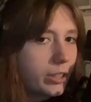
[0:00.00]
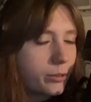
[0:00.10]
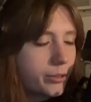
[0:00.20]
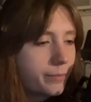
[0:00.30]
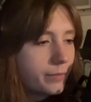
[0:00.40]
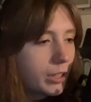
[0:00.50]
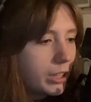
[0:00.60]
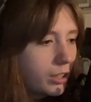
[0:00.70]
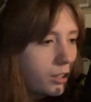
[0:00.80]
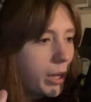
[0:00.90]
Is that cool?
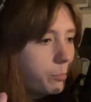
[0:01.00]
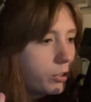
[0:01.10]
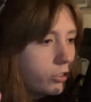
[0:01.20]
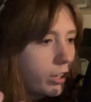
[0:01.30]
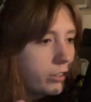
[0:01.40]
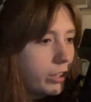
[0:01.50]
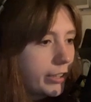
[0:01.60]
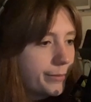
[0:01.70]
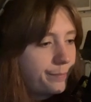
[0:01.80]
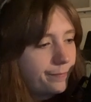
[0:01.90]
On my
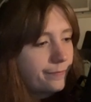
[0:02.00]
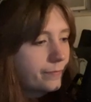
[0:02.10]
progenitor.